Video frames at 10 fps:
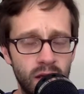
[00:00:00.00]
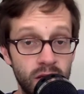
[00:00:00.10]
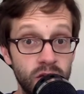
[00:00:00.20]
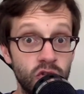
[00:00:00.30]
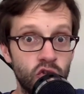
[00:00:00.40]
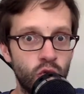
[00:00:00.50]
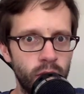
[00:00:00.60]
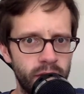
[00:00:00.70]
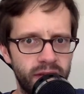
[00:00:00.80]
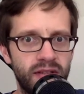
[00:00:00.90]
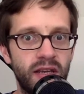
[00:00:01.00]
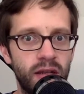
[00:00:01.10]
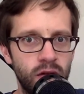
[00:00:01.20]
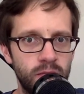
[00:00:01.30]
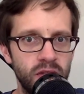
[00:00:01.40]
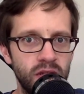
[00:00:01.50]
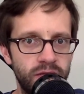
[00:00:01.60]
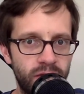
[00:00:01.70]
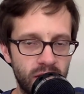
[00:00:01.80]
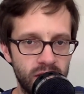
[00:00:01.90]
It is a square that cannot be
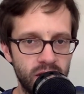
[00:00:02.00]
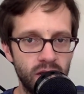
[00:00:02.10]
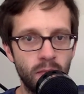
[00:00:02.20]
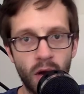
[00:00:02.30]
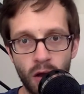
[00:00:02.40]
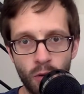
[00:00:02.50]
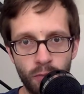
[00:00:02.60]
defended by a